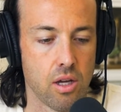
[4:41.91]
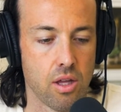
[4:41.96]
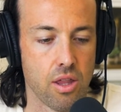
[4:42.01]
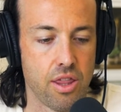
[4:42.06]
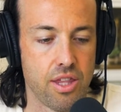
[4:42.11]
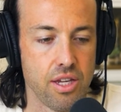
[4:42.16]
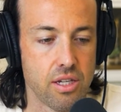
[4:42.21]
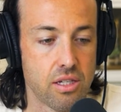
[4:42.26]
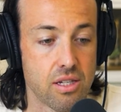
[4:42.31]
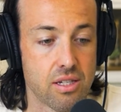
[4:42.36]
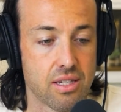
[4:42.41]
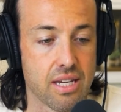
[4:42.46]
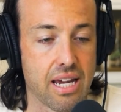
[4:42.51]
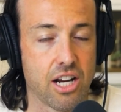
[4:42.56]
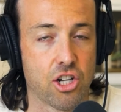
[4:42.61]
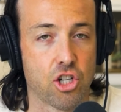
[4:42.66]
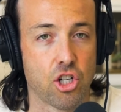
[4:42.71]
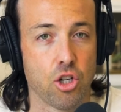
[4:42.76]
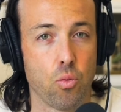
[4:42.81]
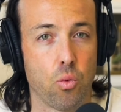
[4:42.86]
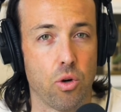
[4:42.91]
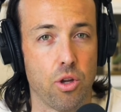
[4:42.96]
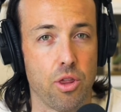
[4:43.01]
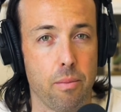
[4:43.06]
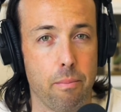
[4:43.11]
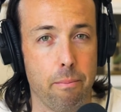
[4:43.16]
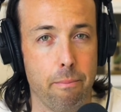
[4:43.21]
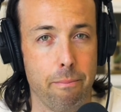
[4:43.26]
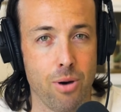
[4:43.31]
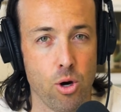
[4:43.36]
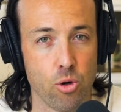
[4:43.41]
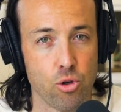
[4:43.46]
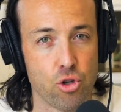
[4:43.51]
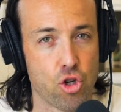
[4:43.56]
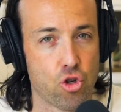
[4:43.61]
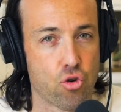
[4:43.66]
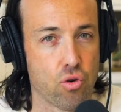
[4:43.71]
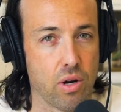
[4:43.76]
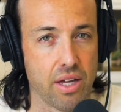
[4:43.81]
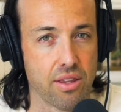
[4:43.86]
this is actually where the most
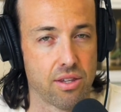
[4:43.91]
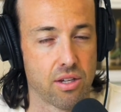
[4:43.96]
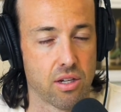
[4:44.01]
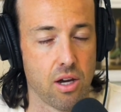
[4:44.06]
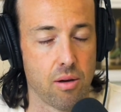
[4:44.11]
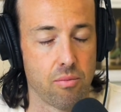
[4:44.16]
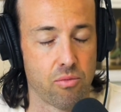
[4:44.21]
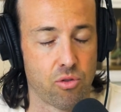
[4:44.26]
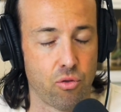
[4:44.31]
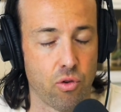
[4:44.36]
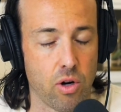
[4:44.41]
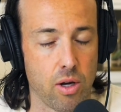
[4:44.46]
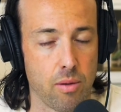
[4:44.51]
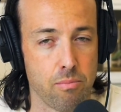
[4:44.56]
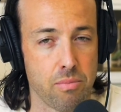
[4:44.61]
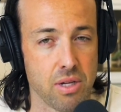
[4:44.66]
strength comes from,